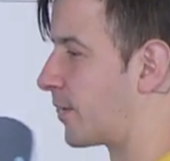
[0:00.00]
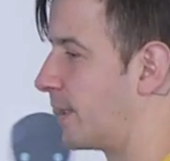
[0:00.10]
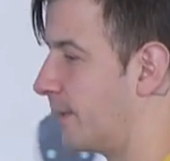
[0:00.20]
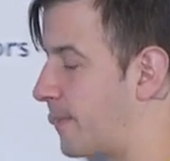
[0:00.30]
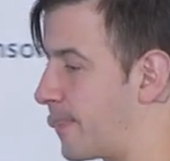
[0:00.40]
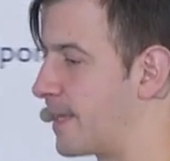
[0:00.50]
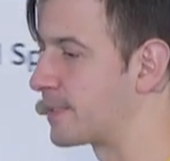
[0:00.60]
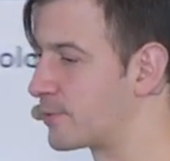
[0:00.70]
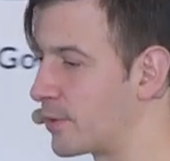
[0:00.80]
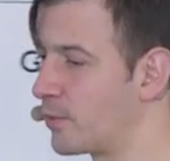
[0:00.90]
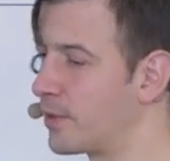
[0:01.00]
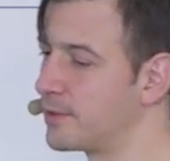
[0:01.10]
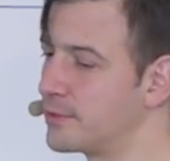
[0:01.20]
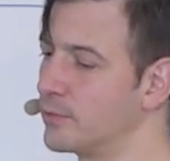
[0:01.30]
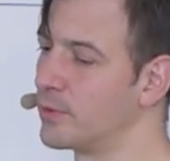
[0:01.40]
Okay, that's what we want
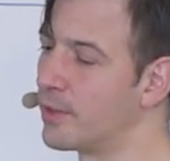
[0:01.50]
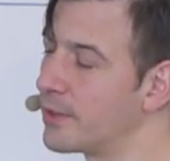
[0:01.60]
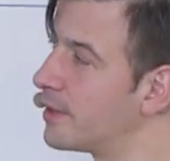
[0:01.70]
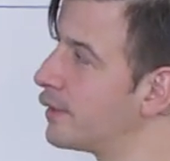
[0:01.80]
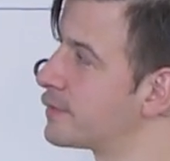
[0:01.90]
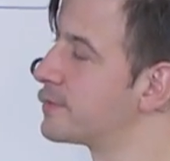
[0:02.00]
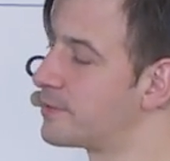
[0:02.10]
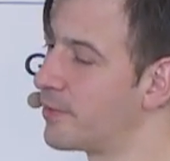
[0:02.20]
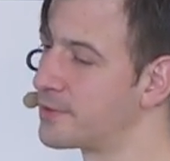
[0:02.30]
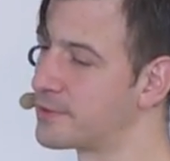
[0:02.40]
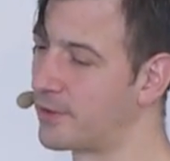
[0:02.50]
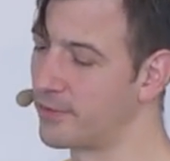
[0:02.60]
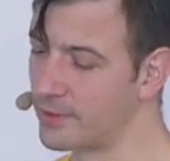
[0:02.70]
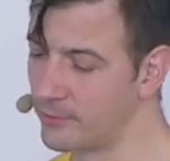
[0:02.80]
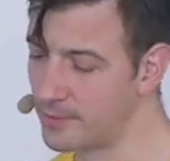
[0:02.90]
to do. We want to listen to the
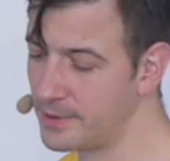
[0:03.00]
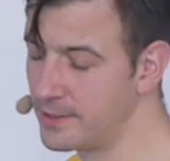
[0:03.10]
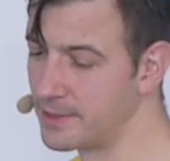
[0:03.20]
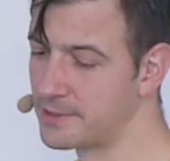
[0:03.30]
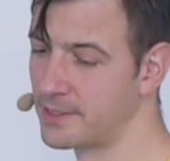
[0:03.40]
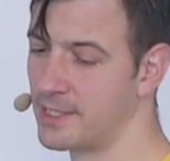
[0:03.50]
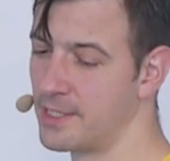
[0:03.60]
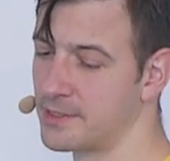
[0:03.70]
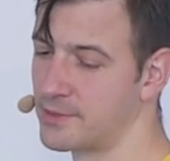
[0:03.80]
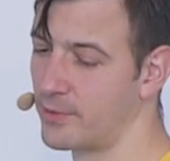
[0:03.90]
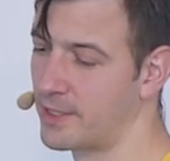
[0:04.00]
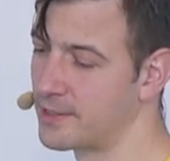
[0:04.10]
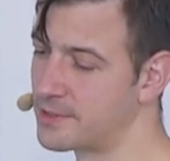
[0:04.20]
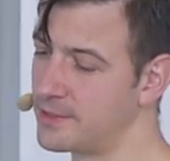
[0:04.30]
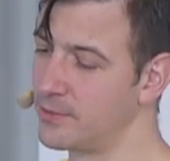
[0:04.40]
story, repeat it, so we
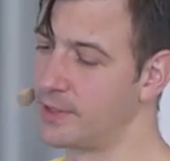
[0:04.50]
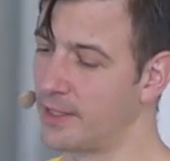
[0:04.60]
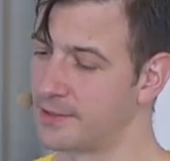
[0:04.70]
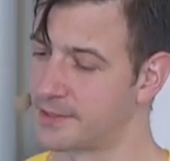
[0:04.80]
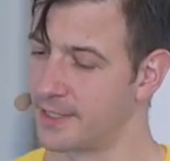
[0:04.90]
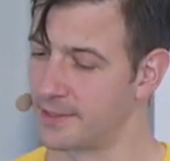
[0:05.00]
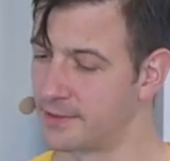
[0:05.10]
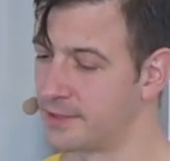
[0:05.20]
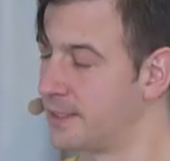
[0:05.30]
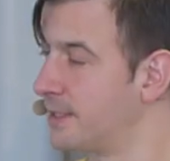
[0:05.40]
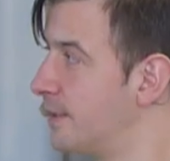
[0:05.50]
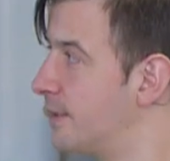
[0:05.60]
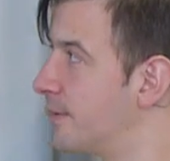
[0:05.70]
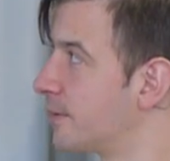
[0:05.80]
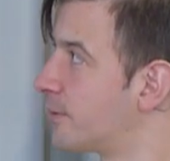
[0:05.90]
can see we understand it
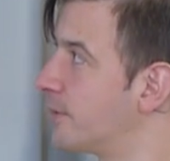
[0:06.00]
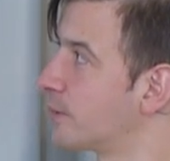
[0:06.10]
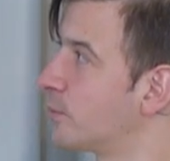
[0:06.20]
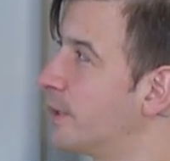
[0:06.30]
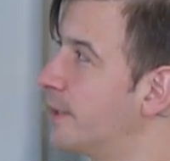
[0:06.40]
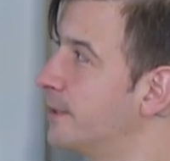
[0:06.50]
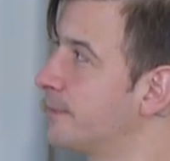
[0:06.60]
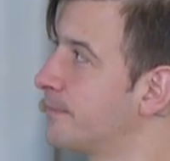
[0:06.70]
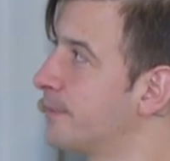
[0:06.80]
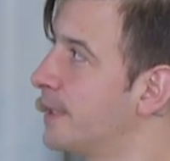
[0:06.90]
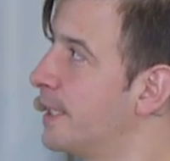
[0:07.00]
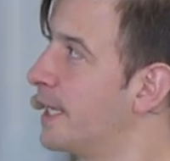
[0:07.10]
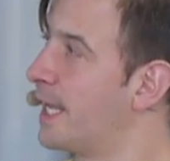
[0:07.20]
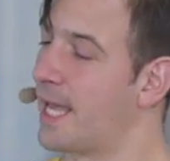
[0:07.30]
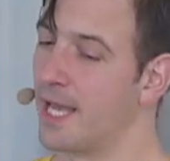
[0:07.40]
in the correct way.
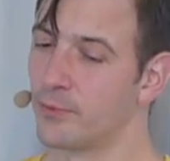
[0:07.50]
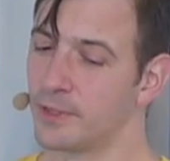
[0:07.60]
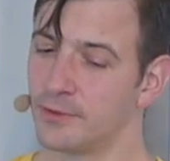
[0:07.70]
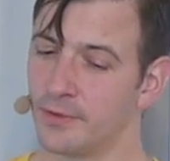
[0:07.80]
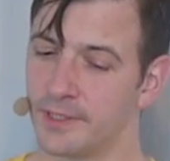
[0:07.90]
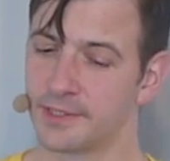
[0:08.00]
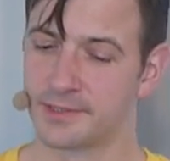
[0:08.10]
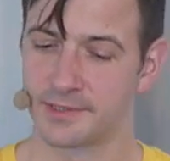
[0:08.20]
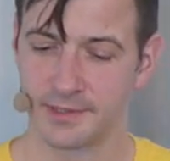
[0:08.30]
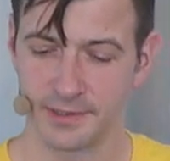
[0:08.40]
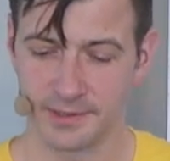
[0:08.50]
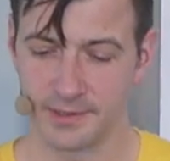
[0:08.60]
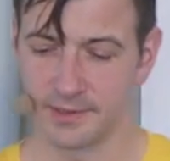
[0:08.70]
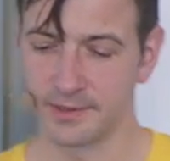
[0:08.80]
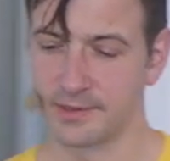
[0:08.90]
And we do this
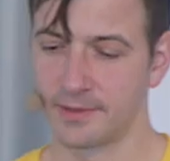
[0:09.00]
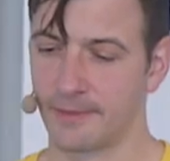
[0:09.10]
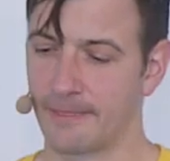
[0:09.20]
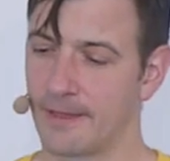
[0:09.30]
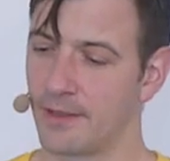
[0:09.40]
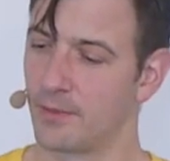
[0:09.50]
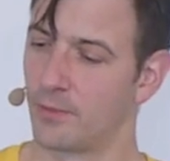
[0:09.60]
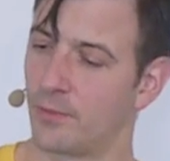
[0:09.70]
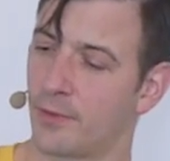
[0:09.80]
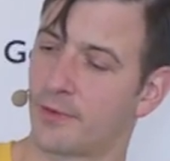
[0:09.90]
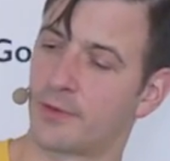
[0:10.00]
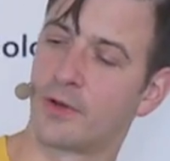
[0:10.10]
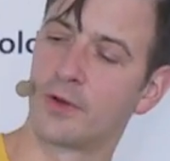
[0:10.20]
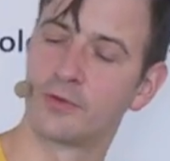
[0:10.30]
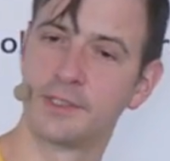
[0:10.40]
with
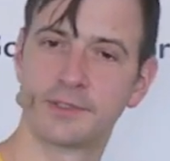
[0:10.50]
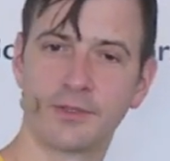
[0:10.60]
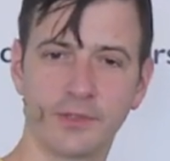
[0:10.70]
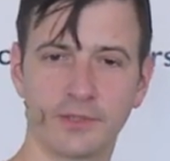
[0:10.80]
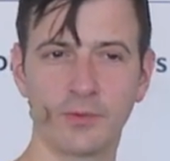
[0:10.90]
concrete stories.